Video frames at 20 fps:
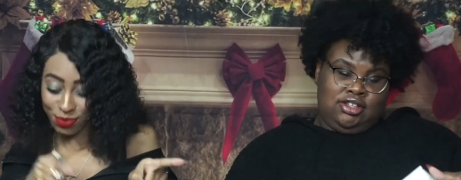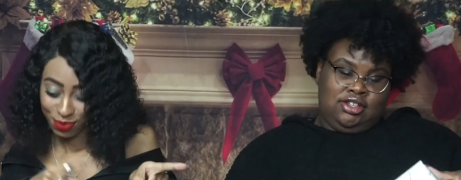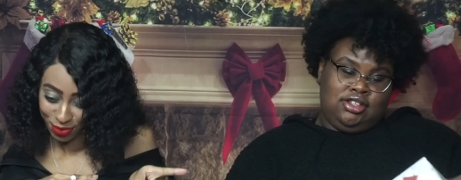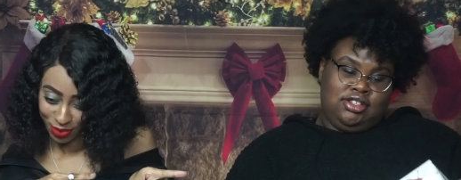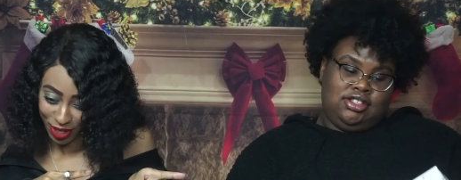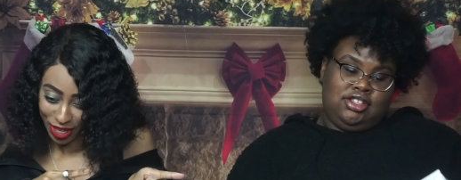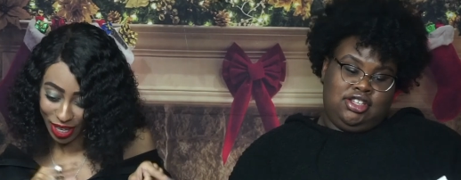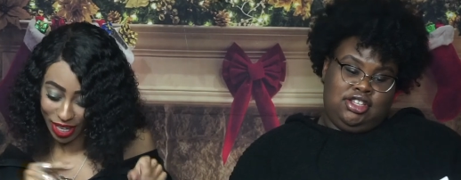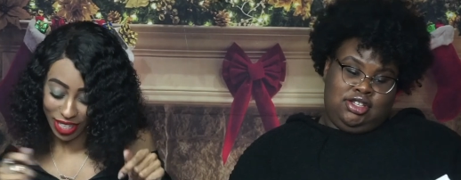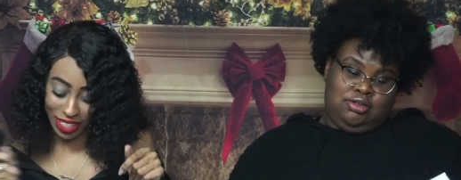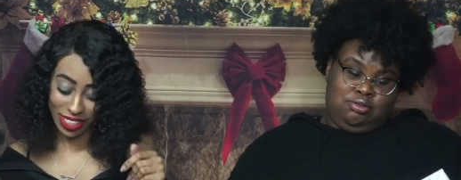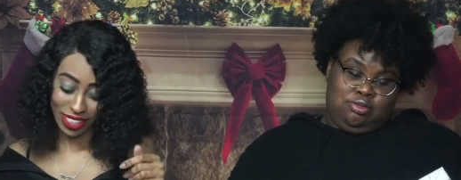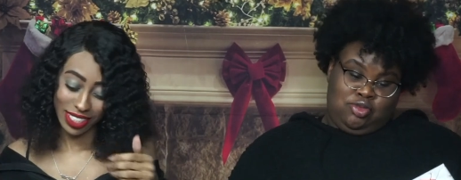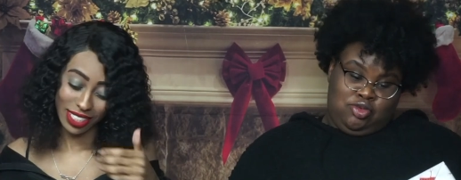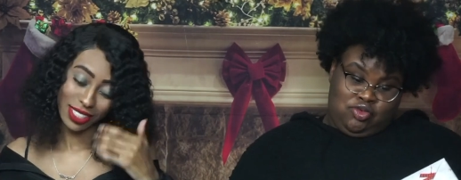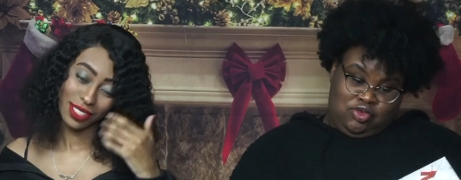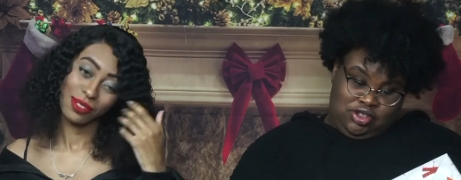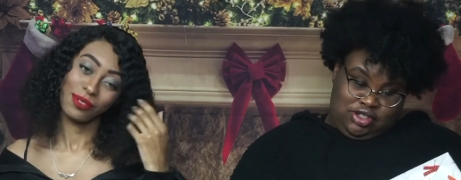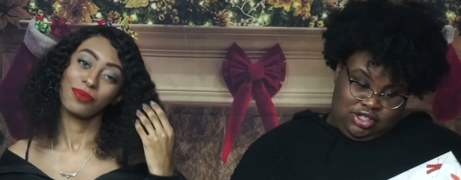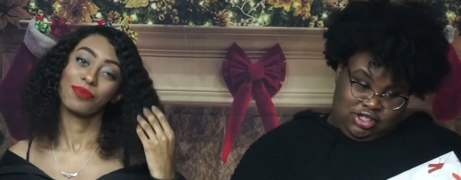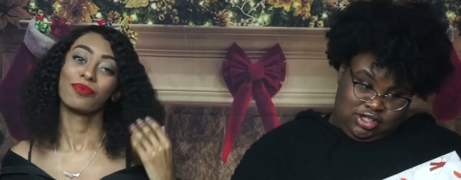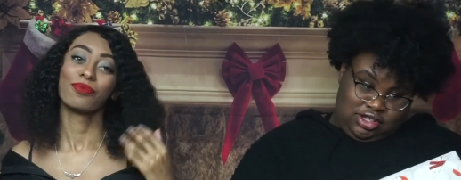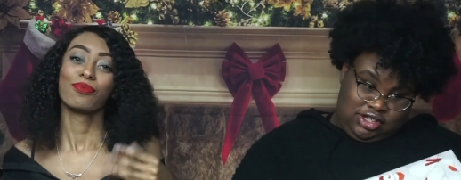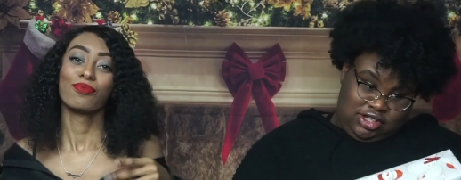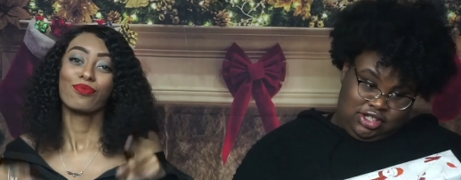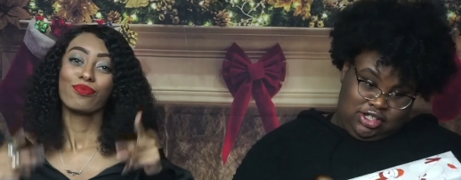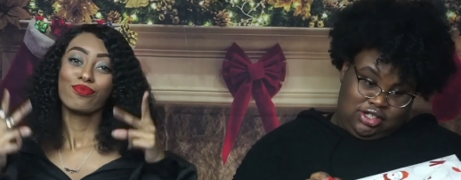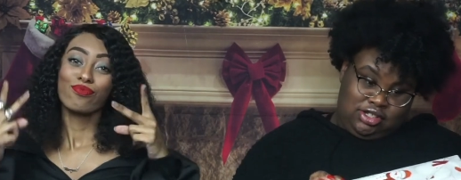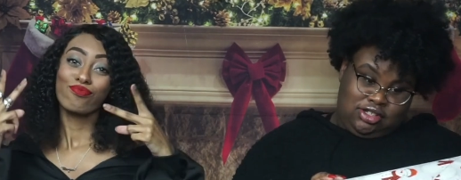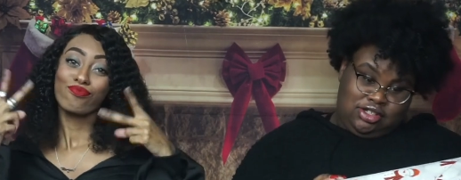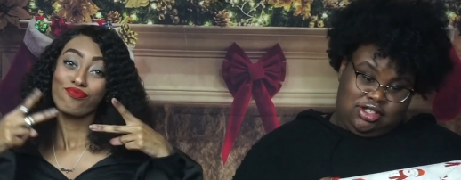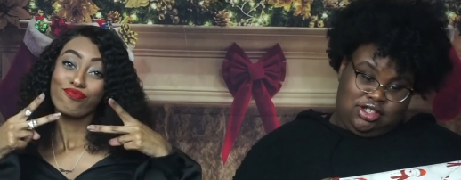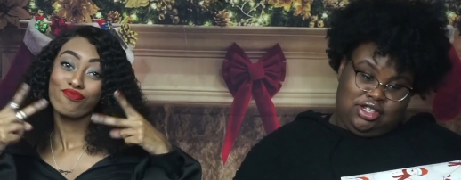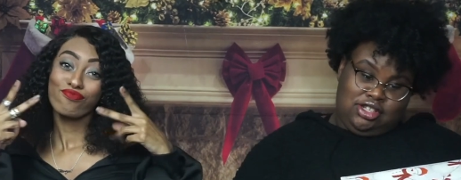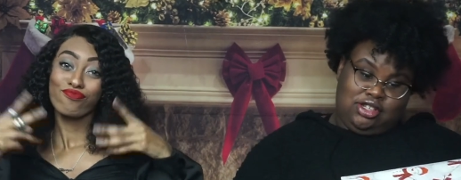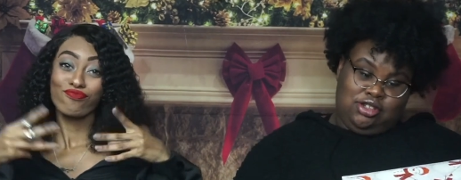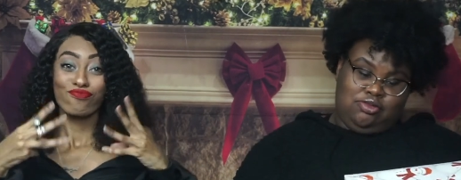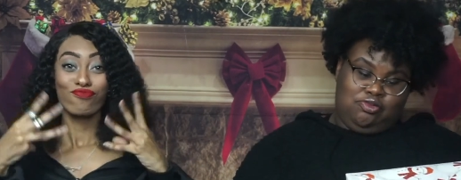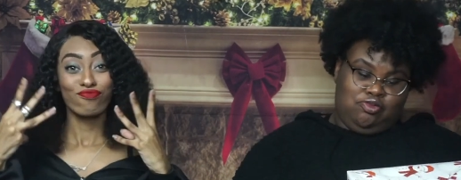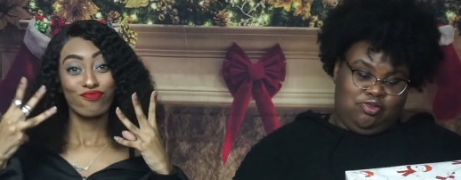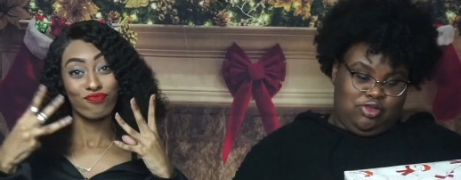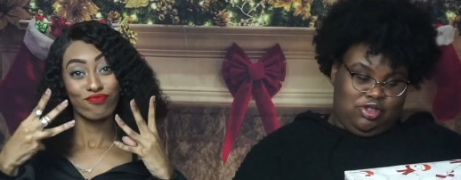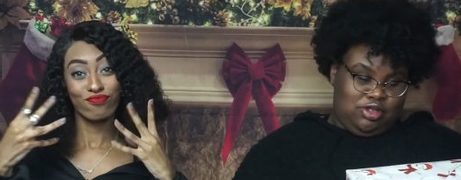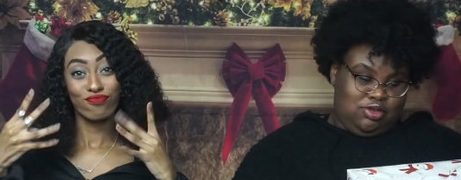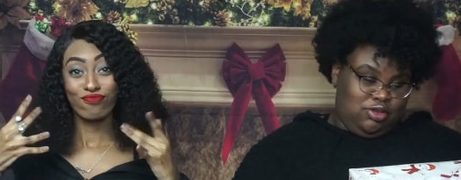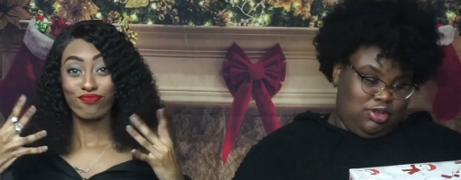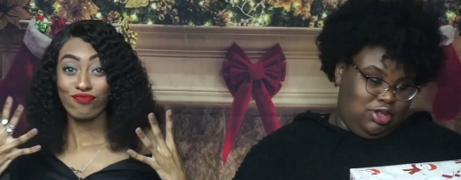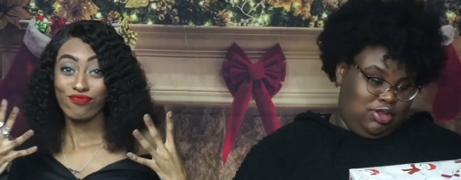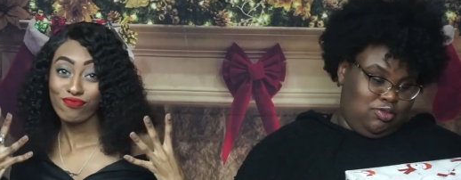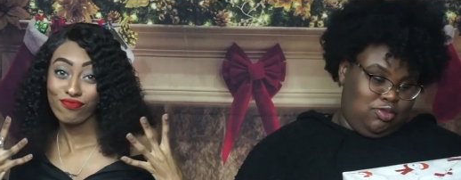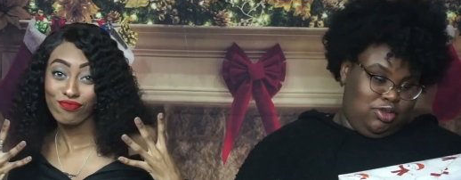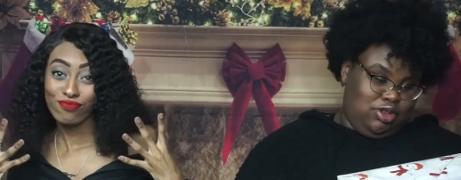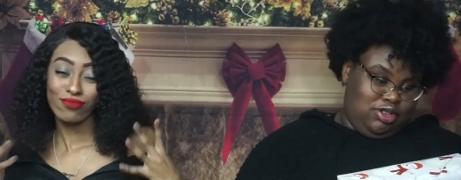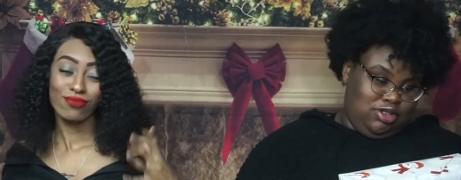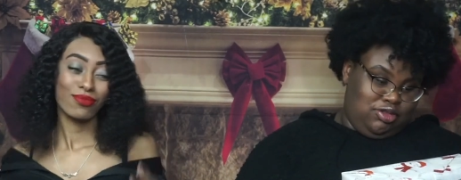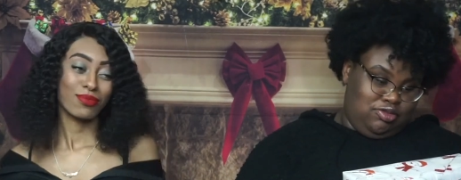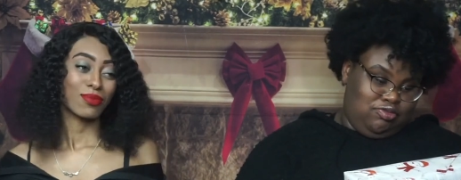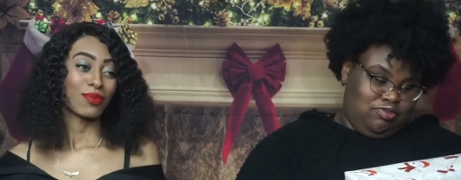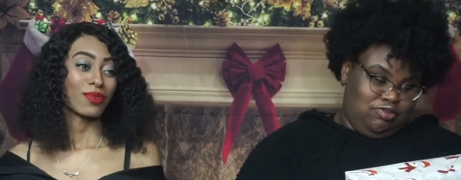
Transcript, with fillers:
Speaker 1: Yes. So here we go.